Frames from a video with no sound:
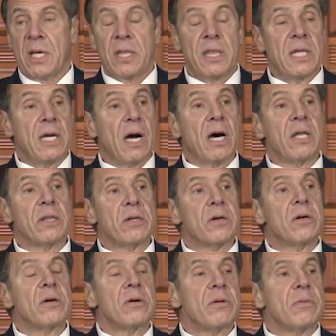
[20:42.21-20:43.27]
The
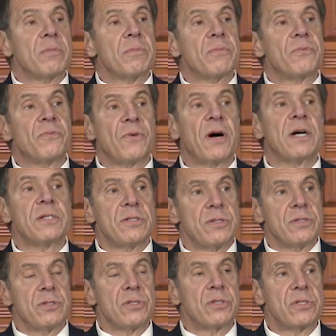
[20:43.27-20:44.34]
other
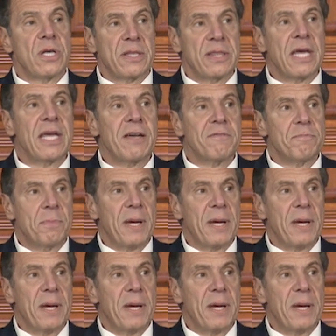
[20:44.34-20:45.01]
funds that they have